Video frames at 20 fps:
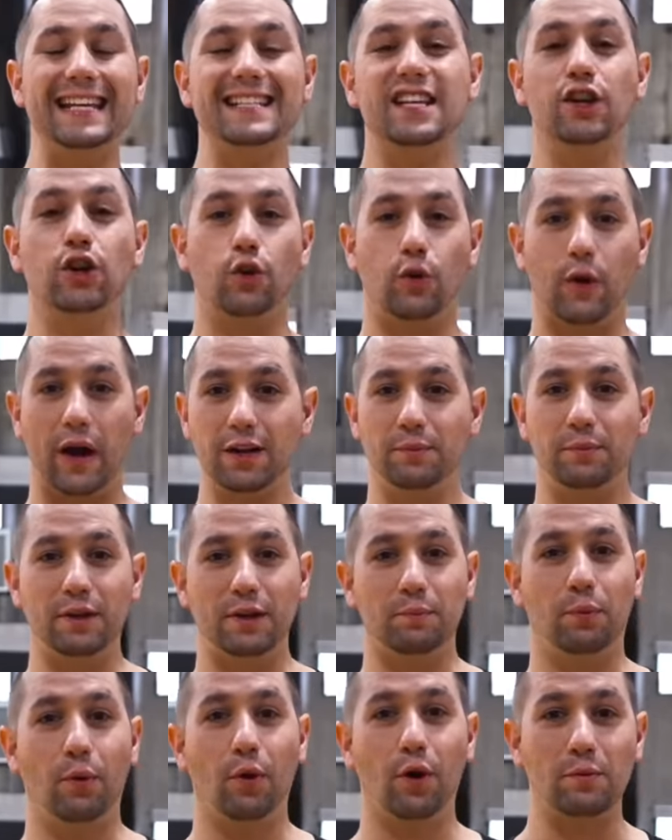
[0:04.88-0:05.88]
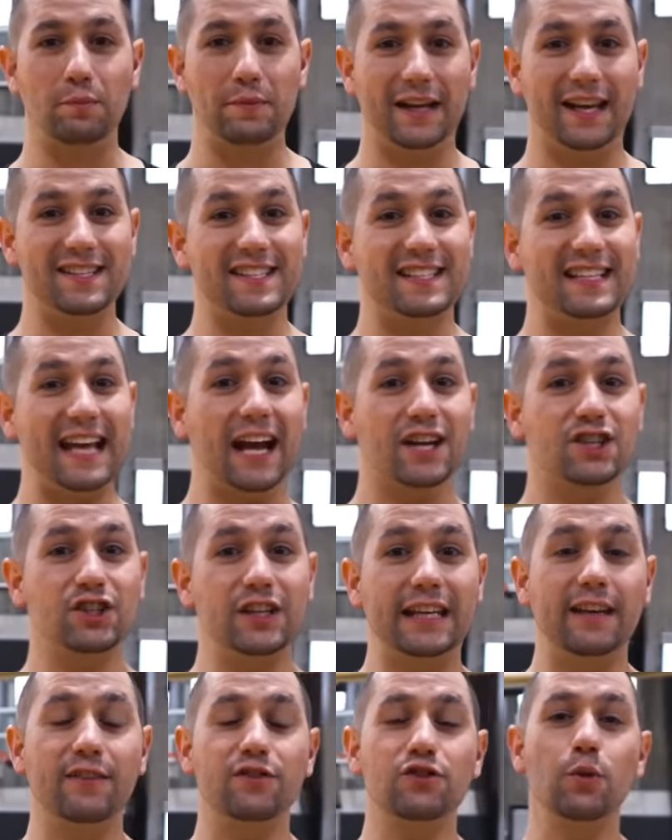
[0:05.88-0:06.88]
is incredibly important because it
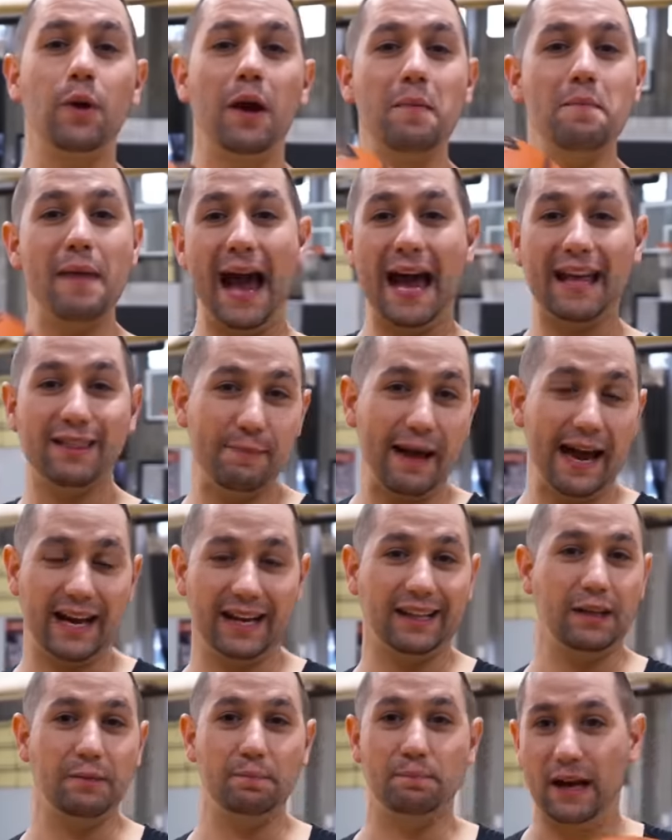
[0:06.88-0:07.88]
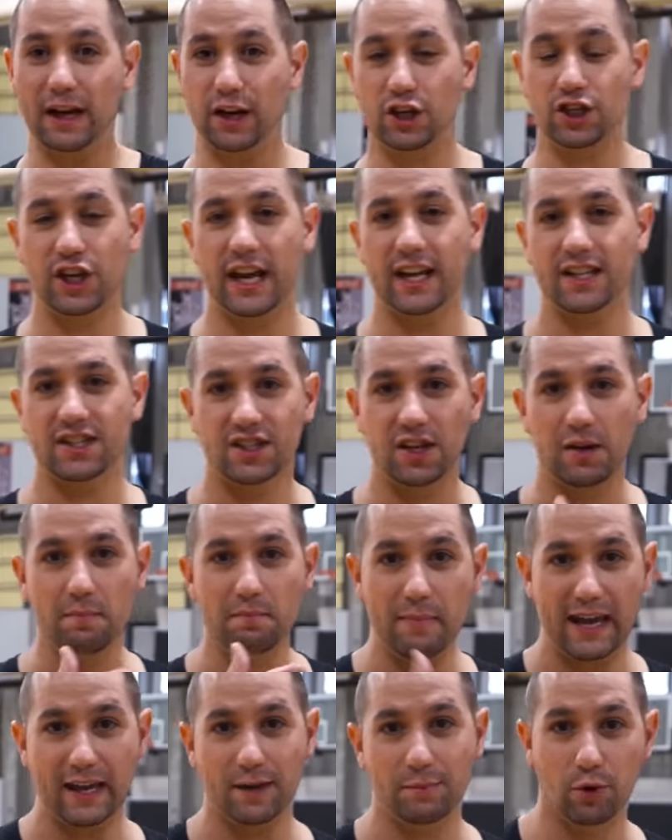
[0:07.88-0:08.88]
actually gives you a mathematically better chance to
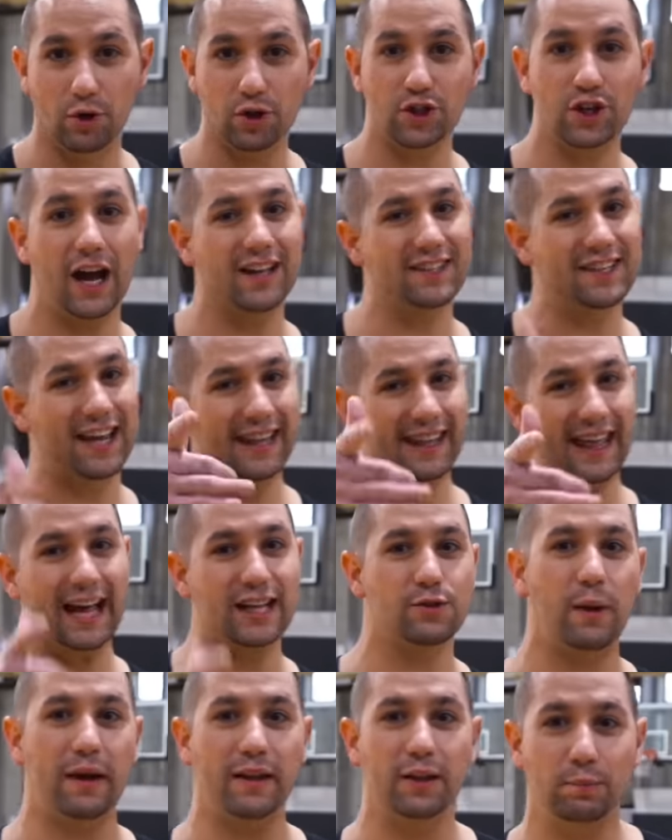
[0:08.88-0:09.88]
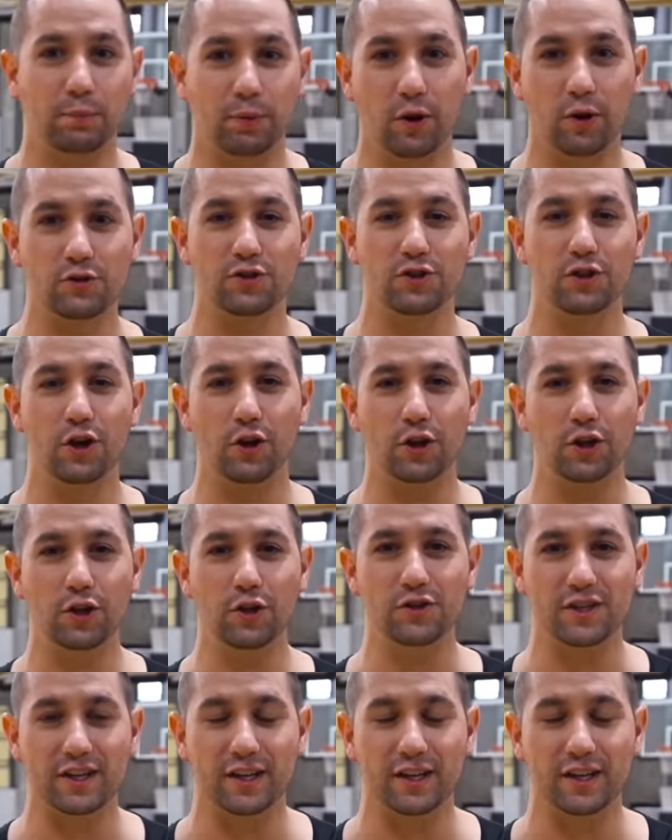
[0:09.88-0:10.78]
make more shots, and that's why the pros know to use